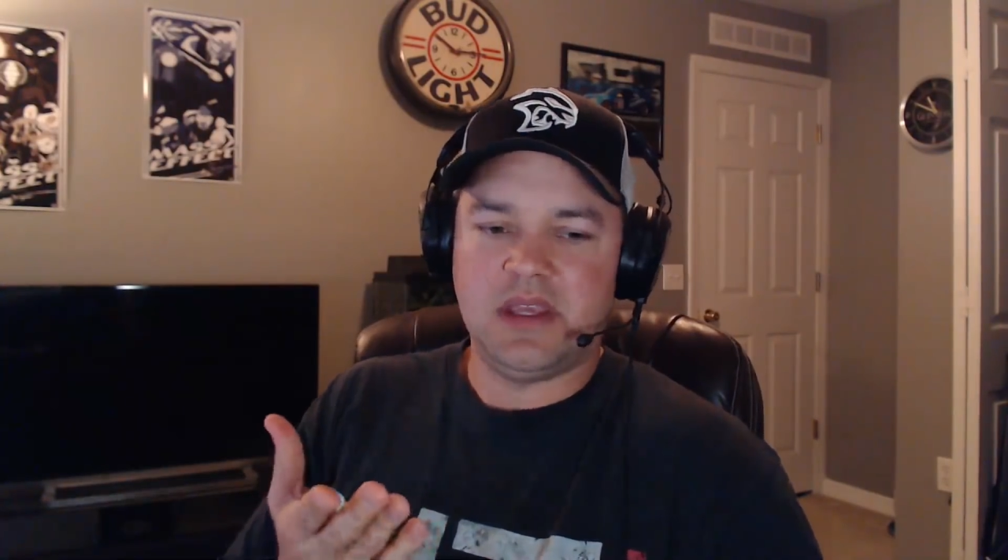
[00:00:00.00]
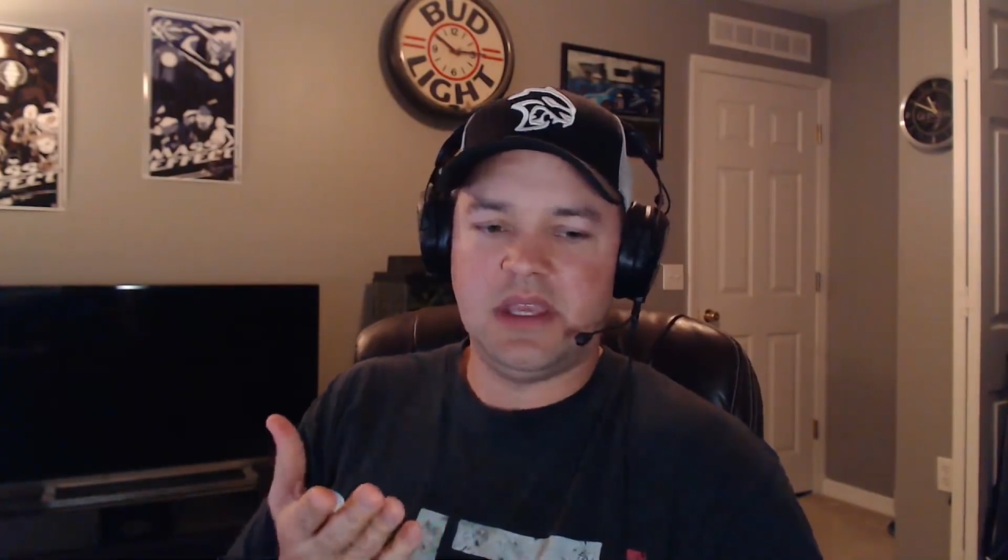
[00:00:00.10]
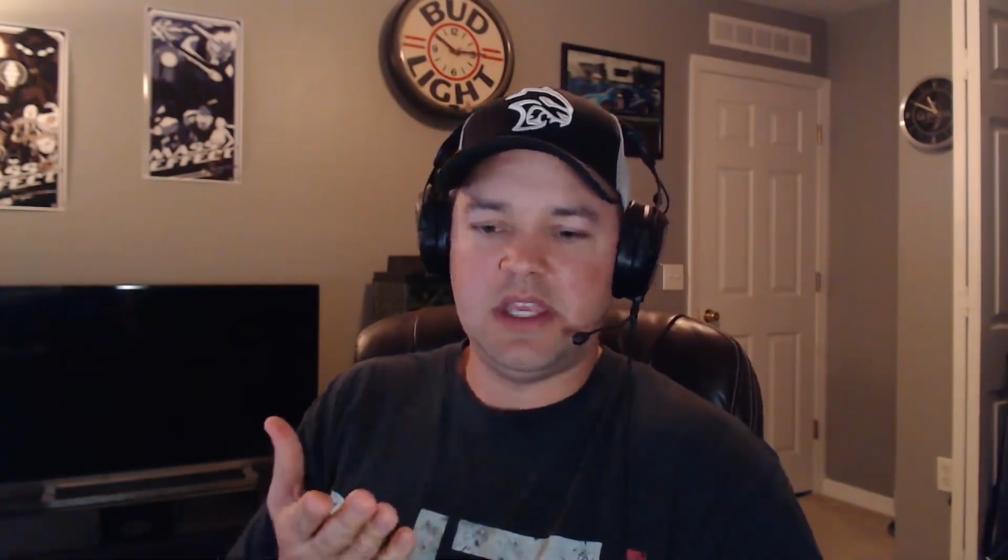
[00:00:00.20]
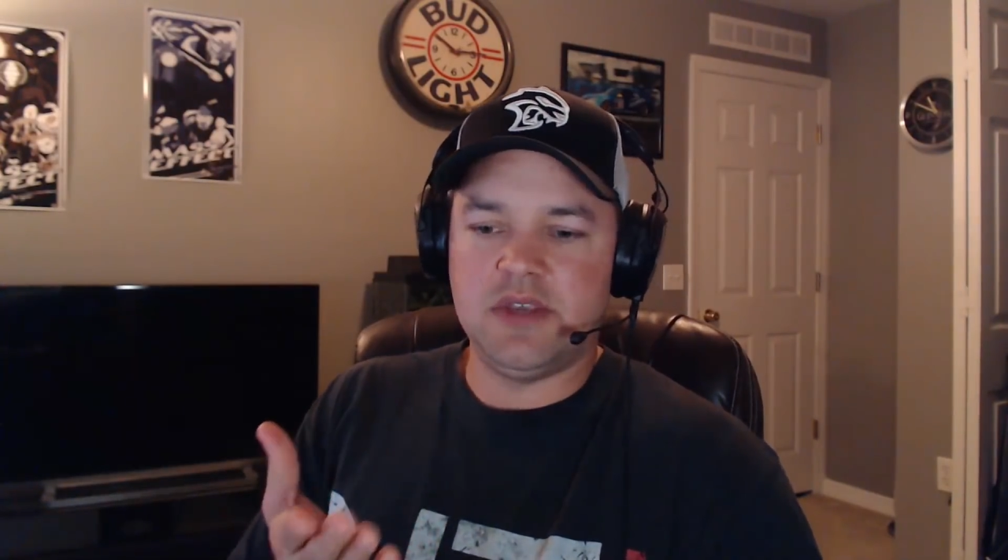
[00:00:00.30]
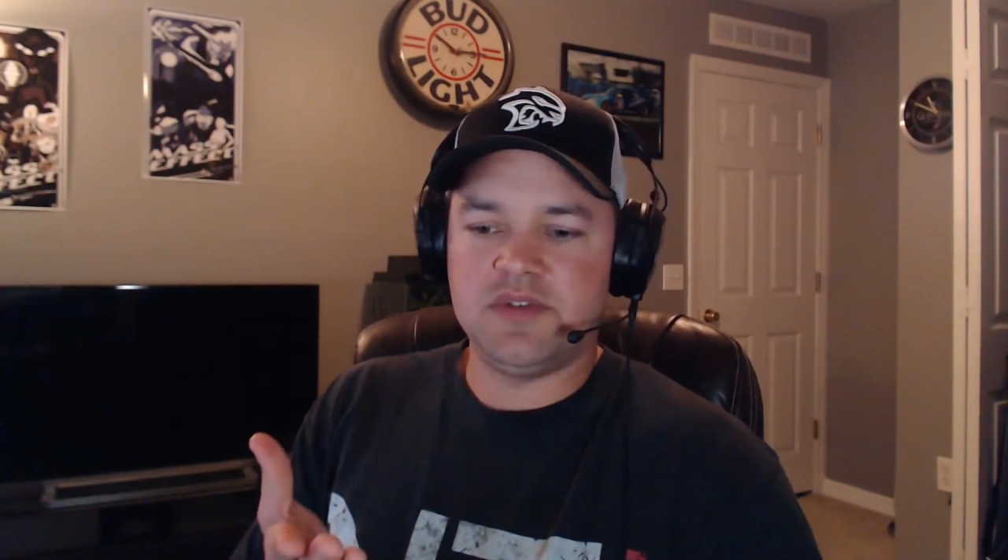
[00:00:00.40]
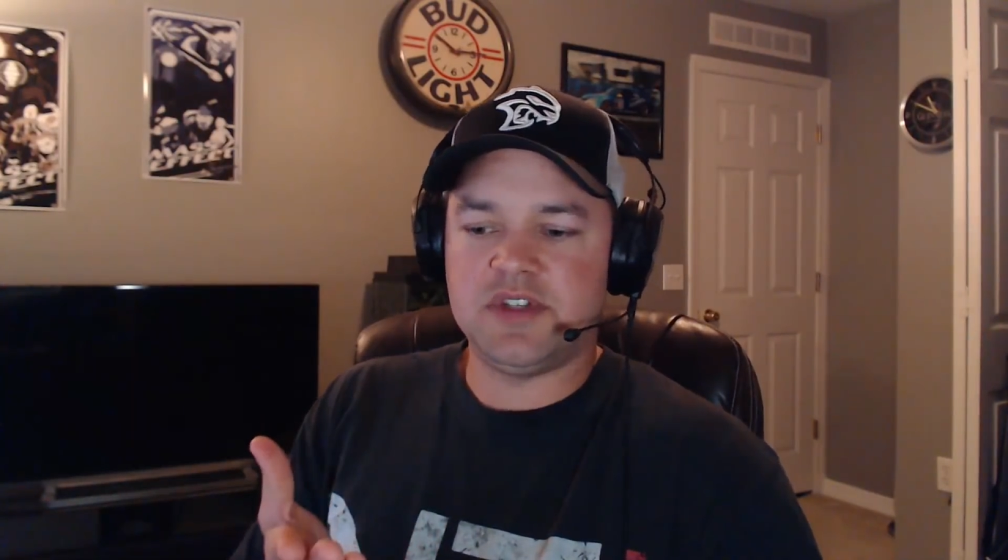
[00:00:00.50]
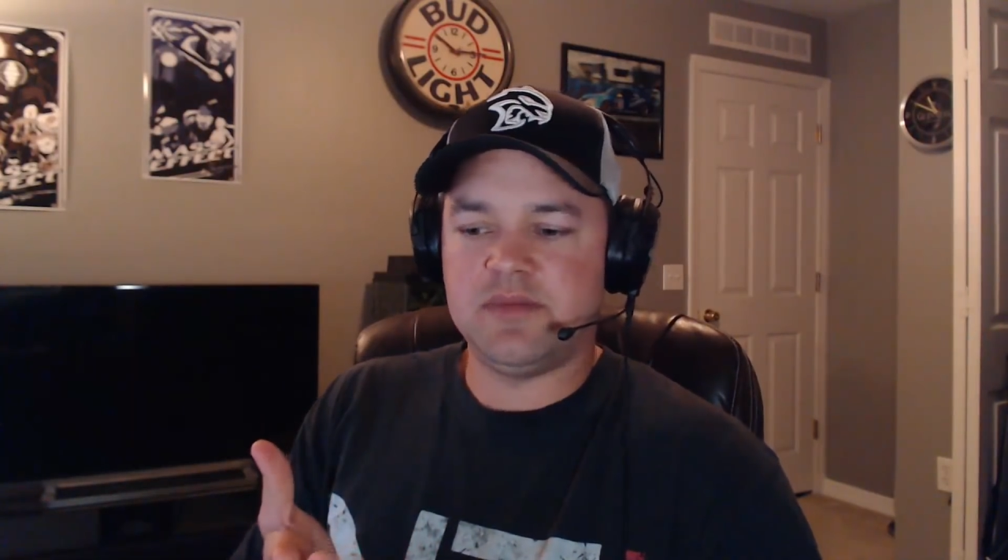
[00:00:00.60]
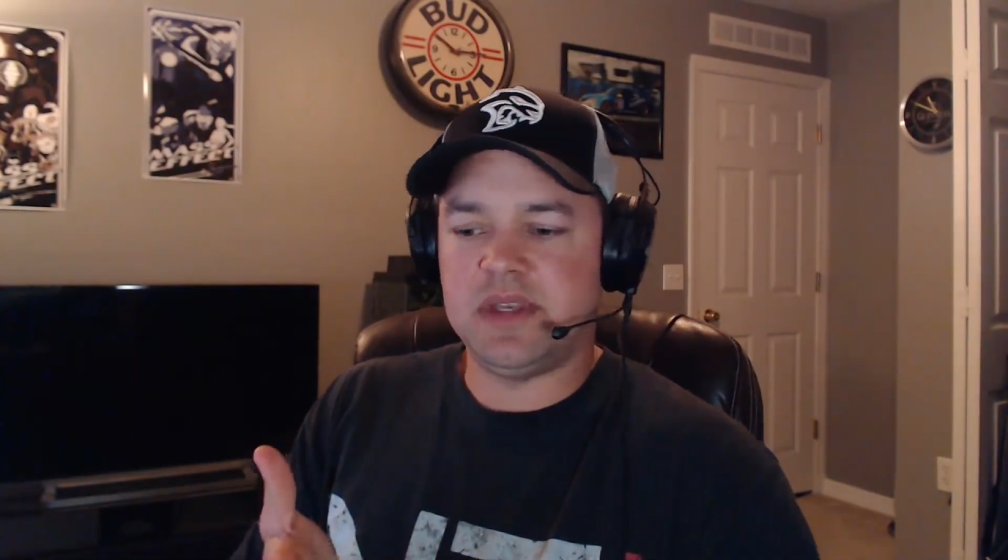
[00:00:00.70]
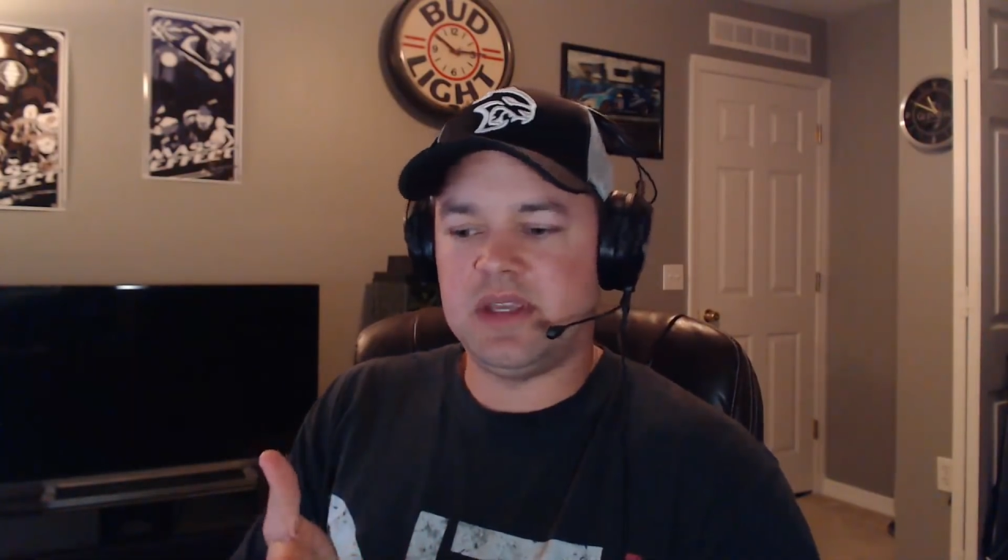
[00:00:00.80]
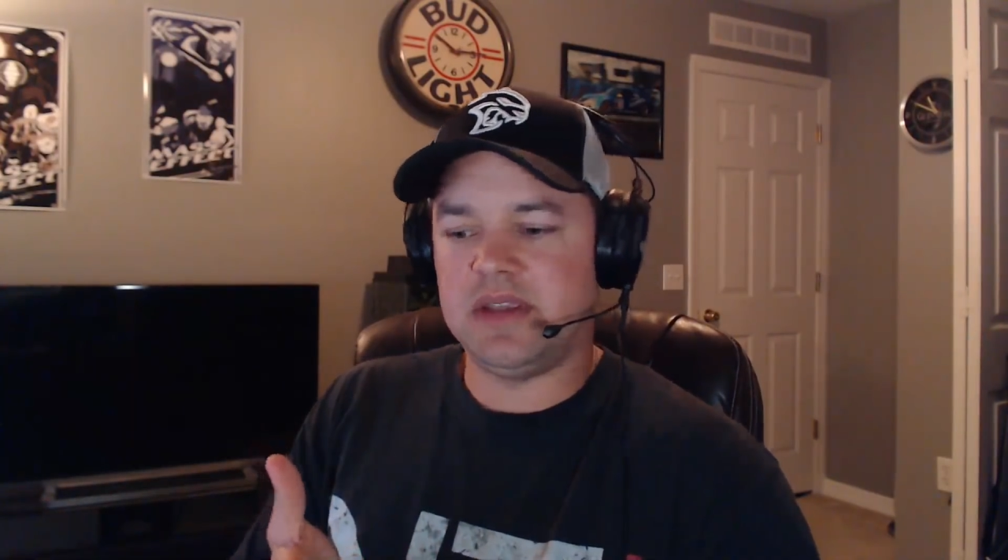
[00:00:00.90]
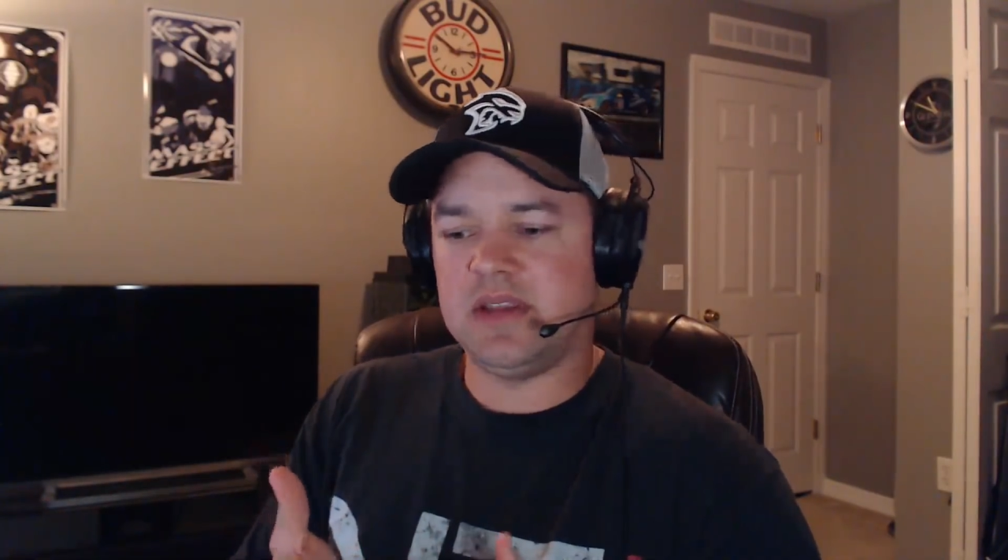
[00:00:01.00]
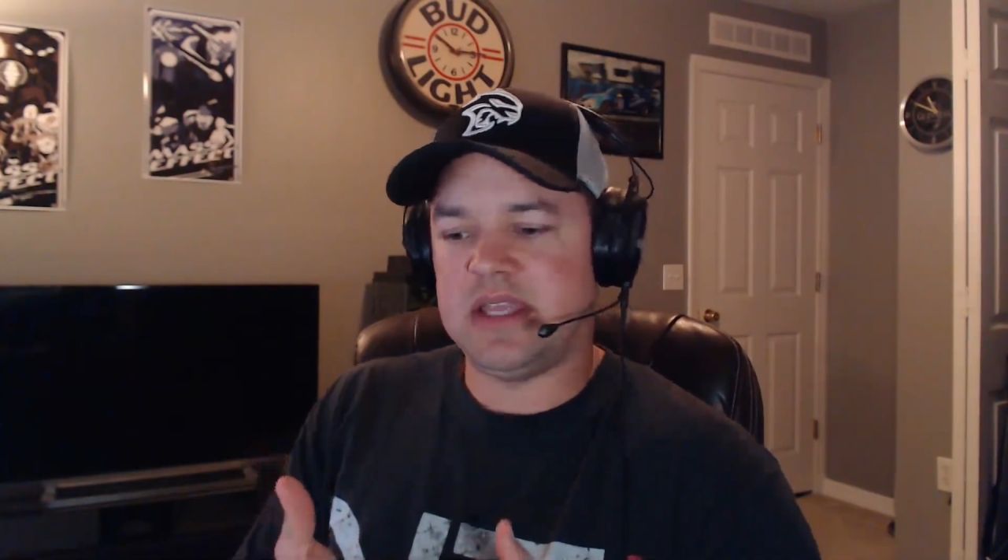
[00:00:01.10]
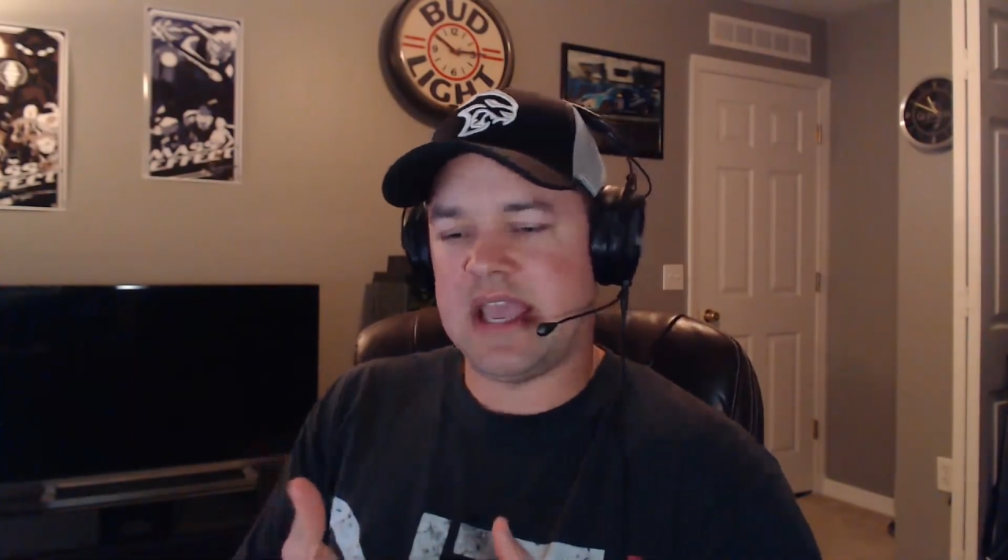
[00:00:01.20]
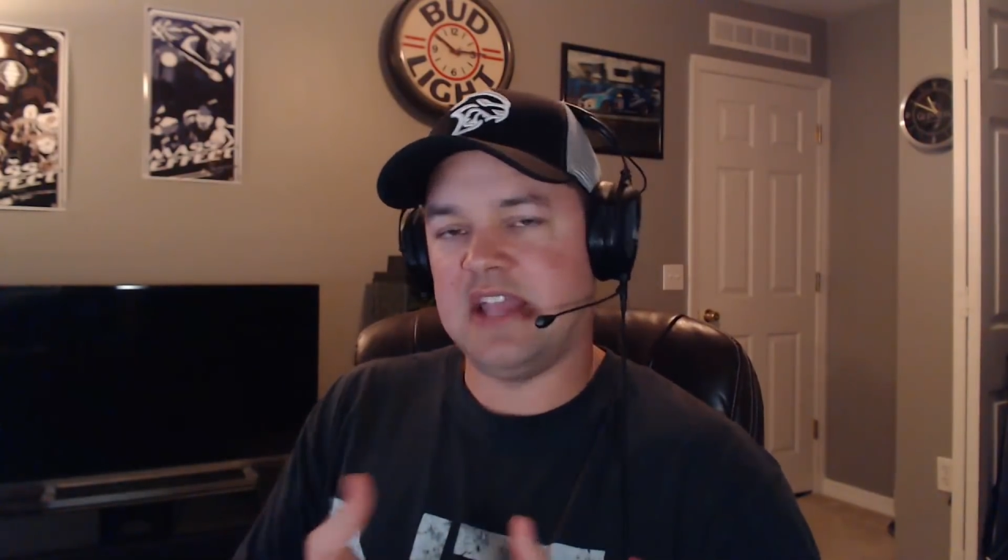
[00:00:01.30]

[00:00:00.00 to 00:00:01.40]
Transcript: the